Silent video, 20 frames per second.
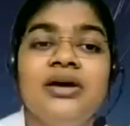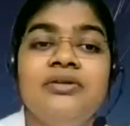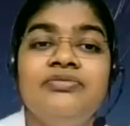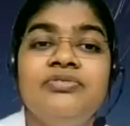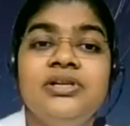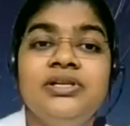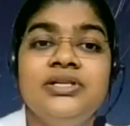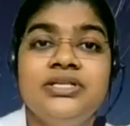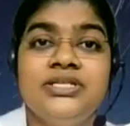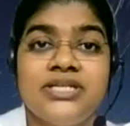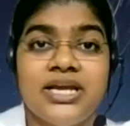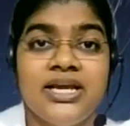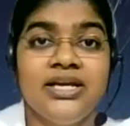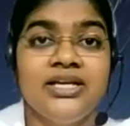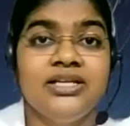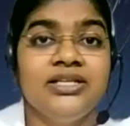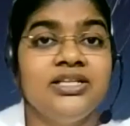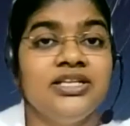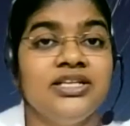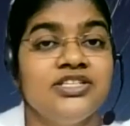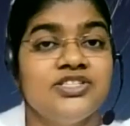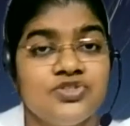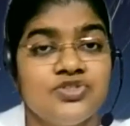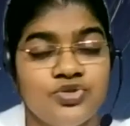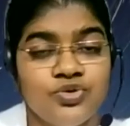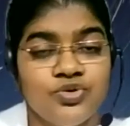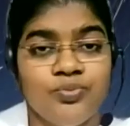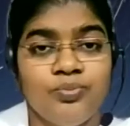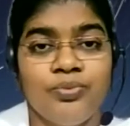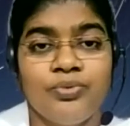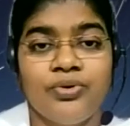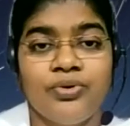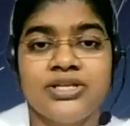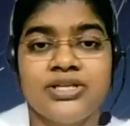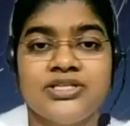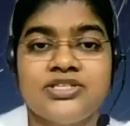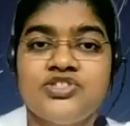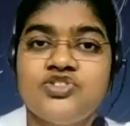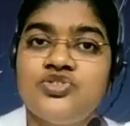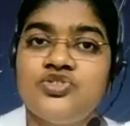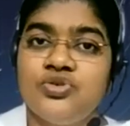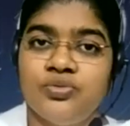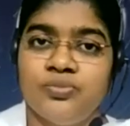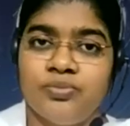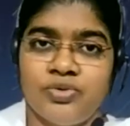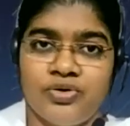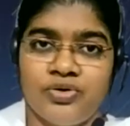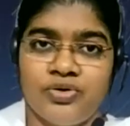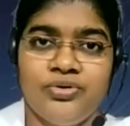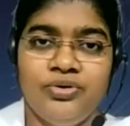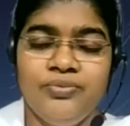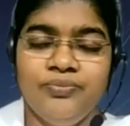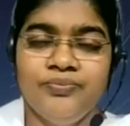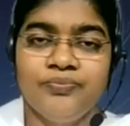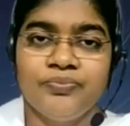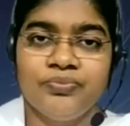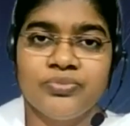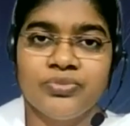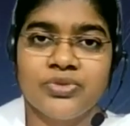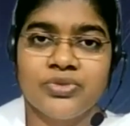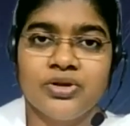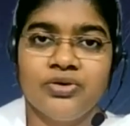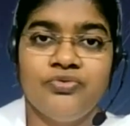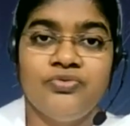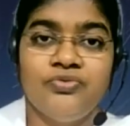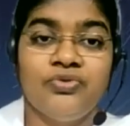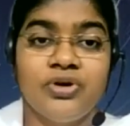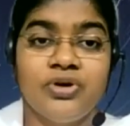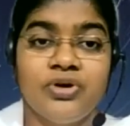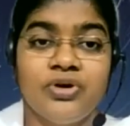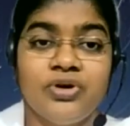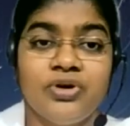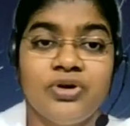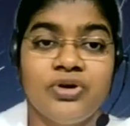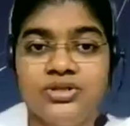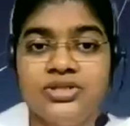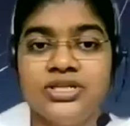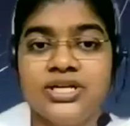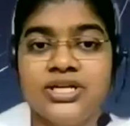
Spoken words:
will take these 2 points tomorrow for a good